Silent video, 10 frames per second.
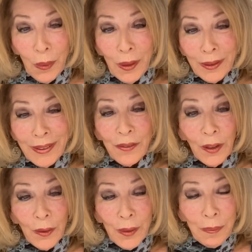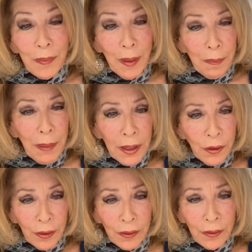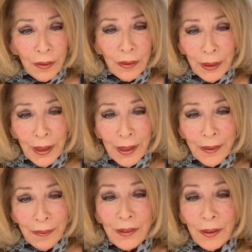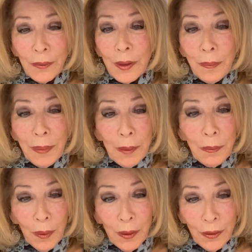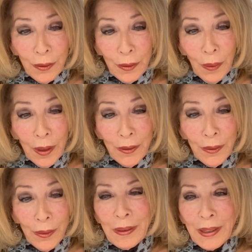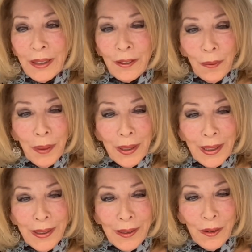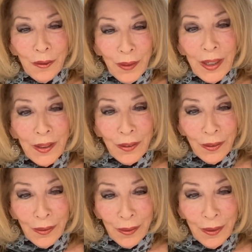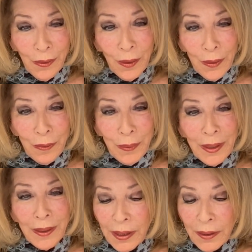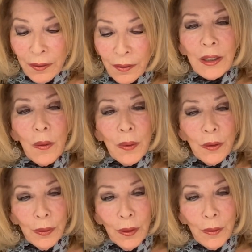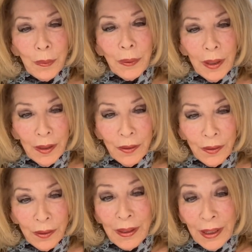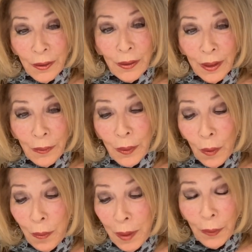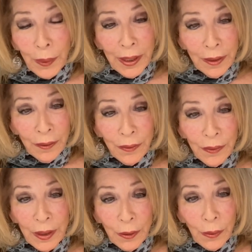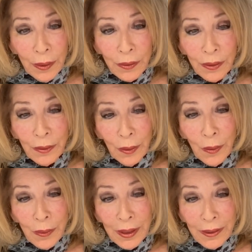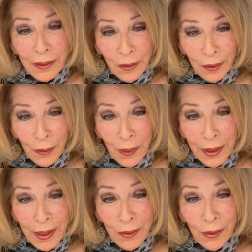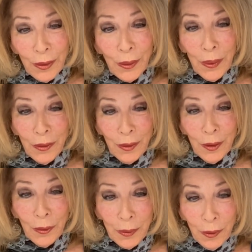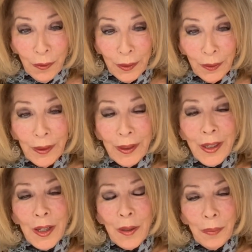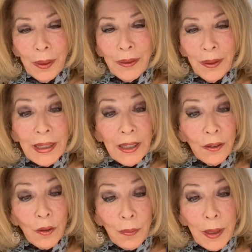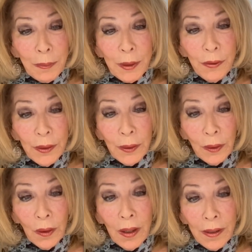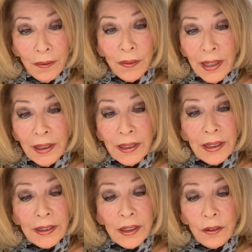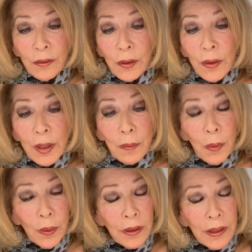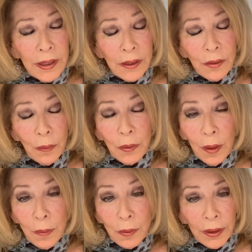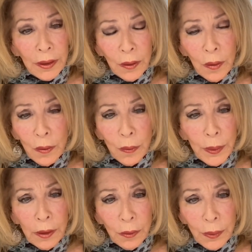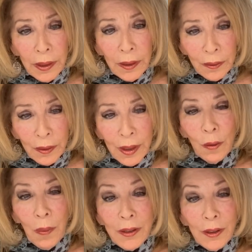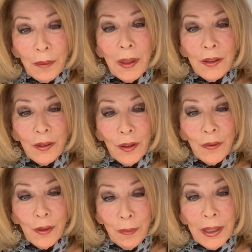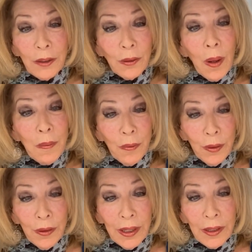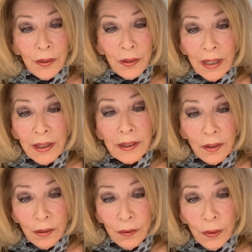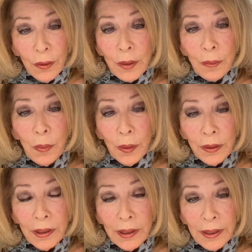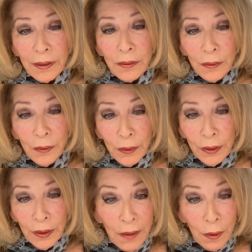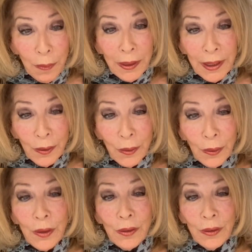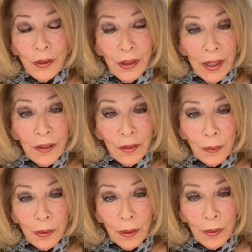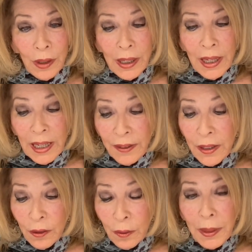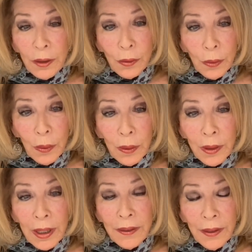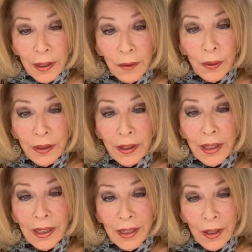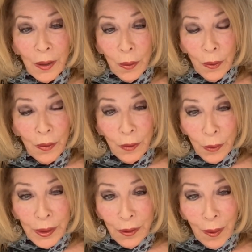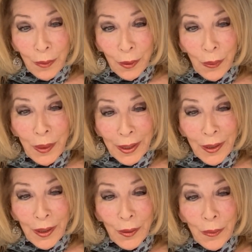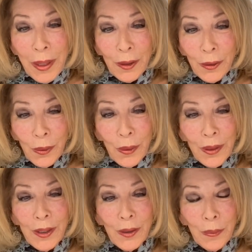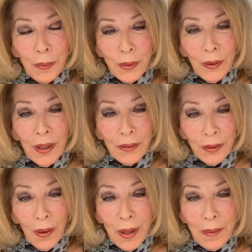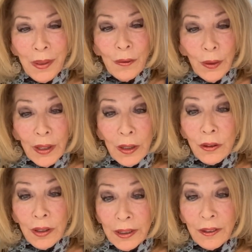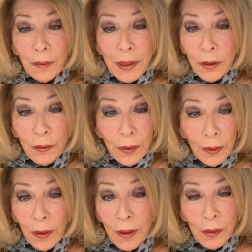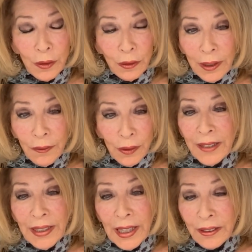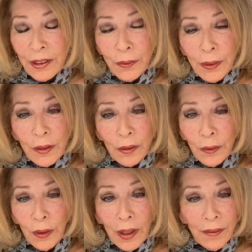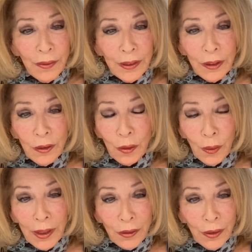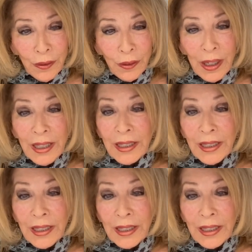one, following my passions. When I sit with a paintbrush and try to get somebody's face in front of me, it's going to another place. And I do that with all my creative interests. So that doesn't quite answer your question specifically, but that does make me feel alive. And I think that's a very important thing. Sometimes I can go weeks without reminding myself to make time for things. I think that's a very important thing for everybody who listens to ask themselves, and then to make sure that every day or 3 times a week, you make sure that you put down time for those things that make you feel alive, because life and the activities of life and the distractions